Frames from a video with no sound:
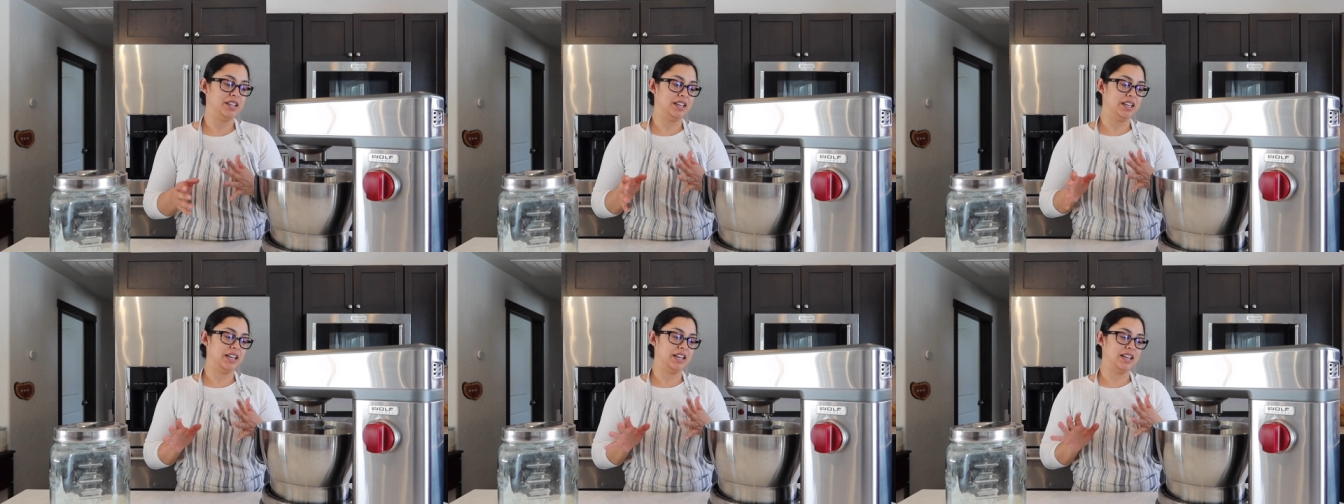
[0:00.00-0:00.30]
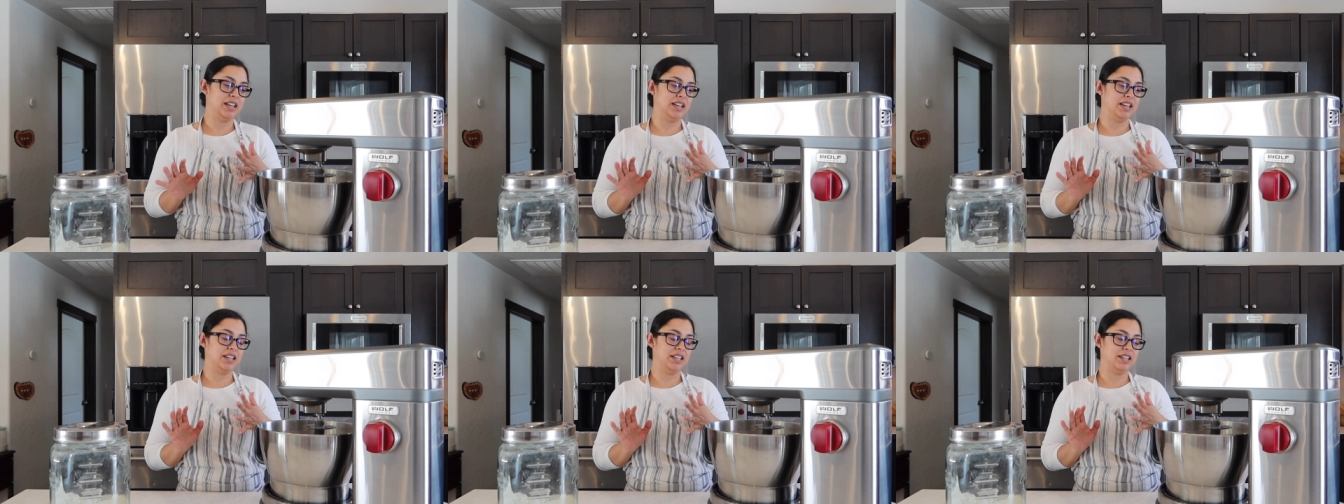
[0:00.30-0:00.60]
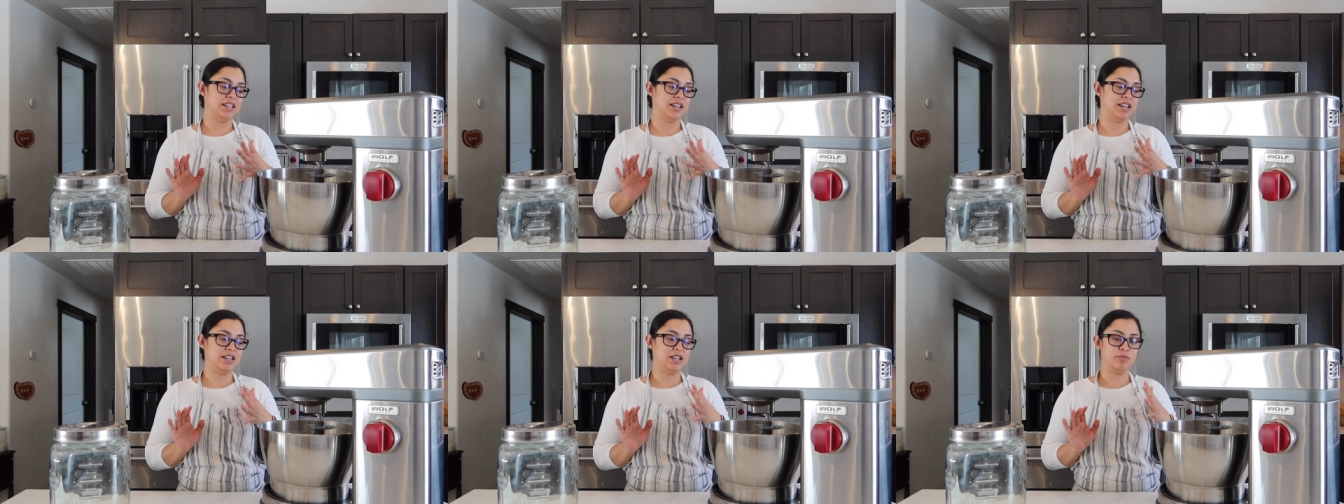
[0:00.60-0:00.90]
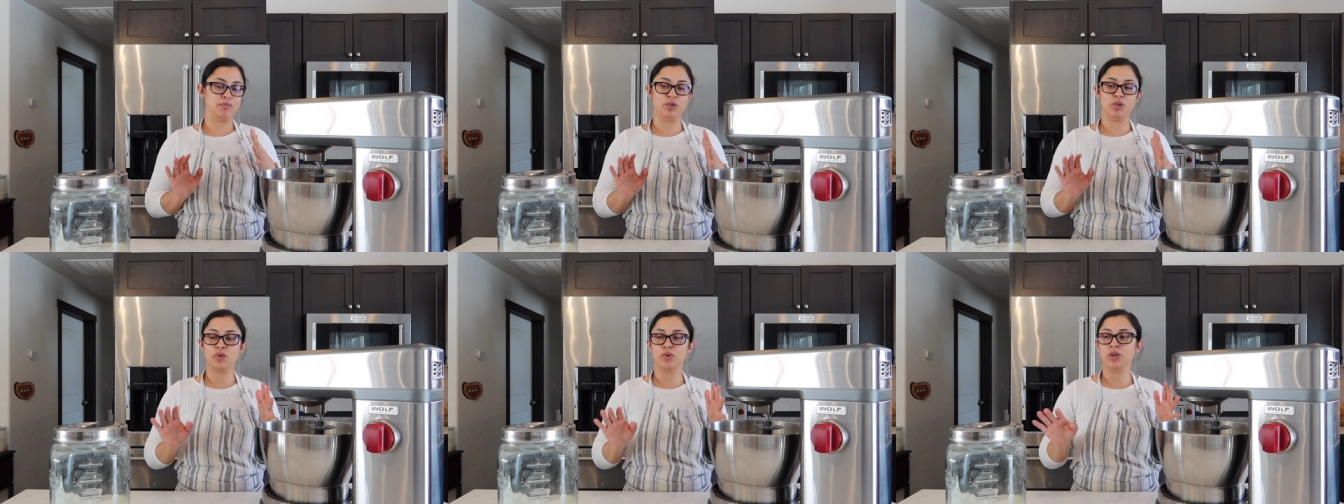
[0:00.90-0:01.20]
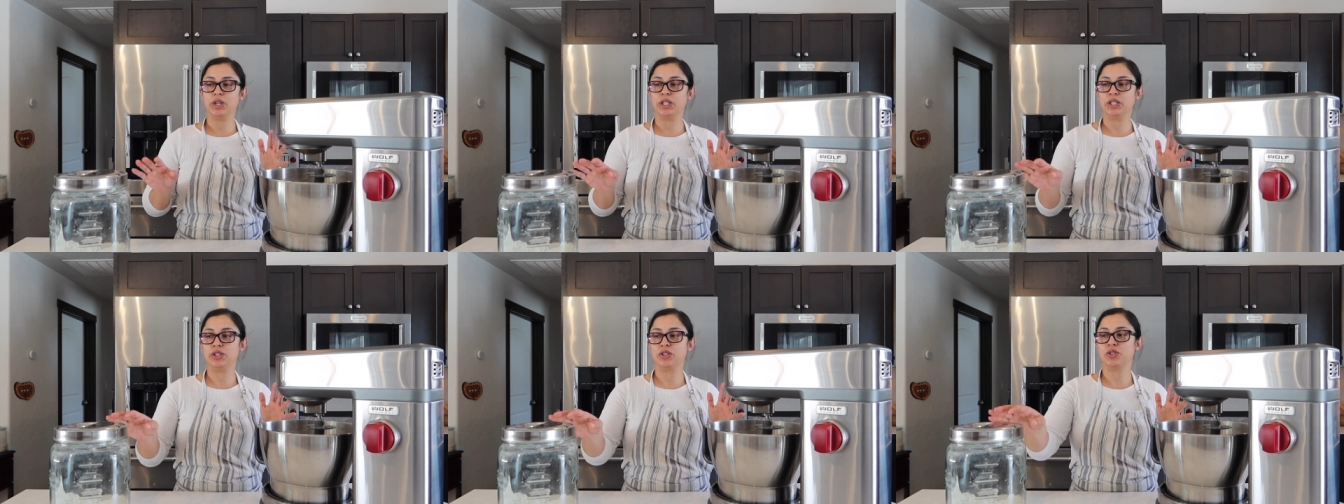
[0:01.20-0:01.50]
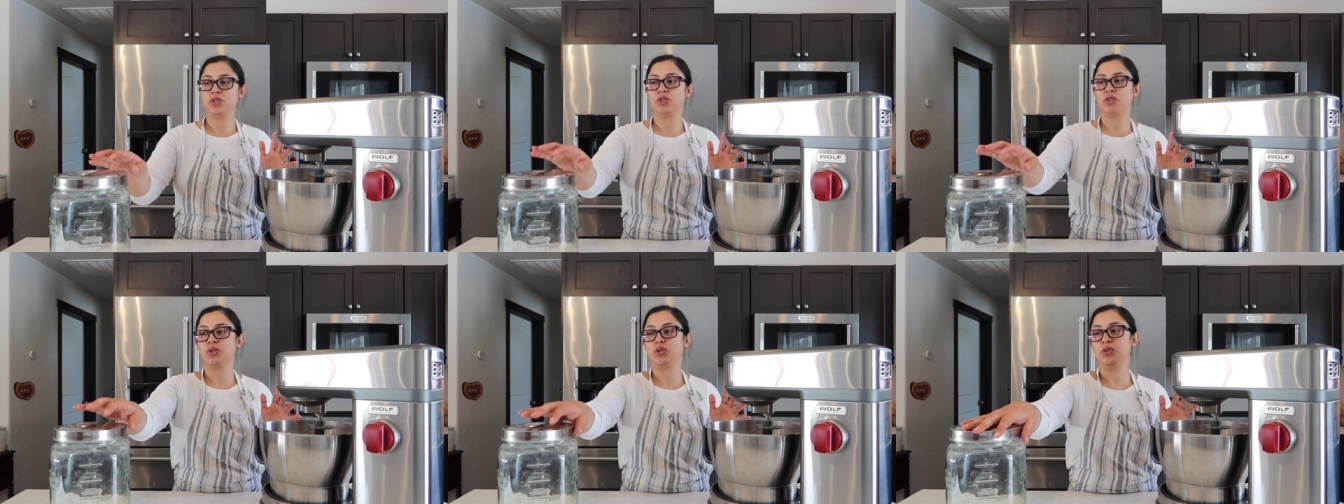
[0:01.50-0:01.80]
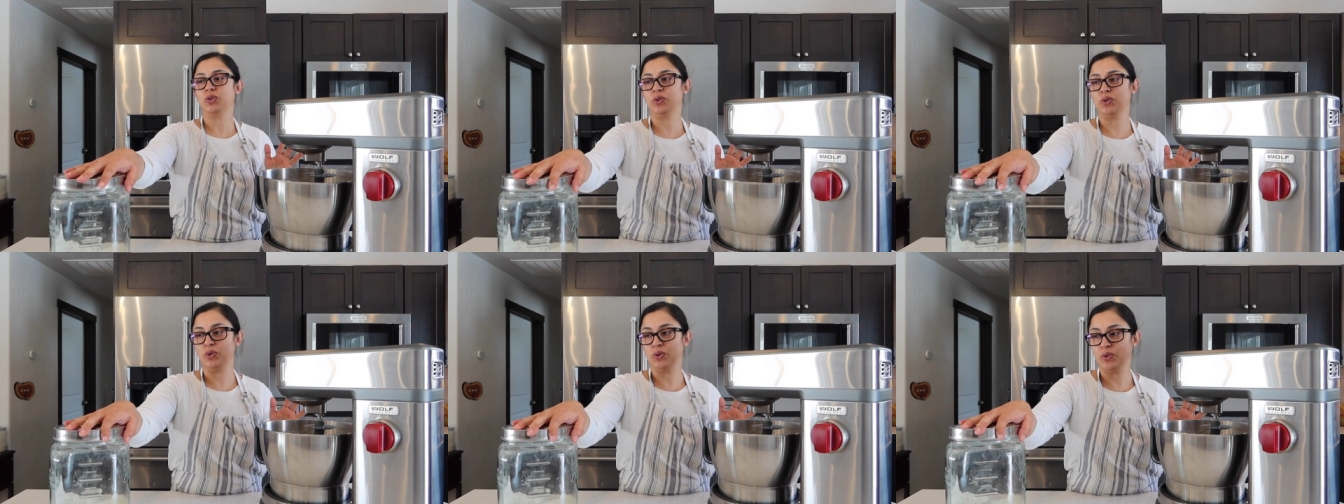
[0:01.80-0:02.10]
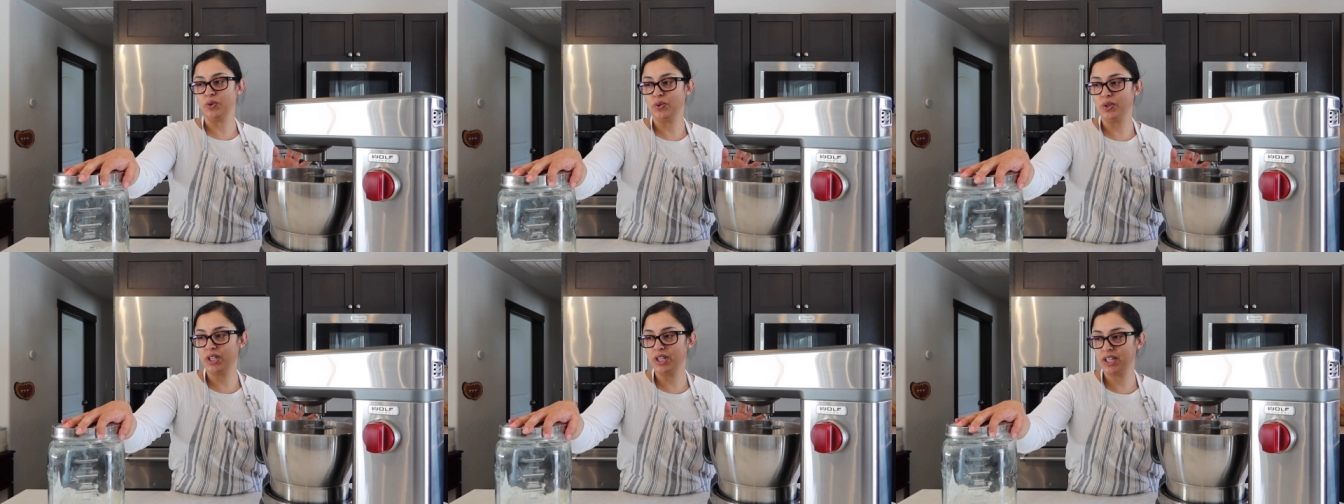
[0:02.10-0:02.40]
And I'm going to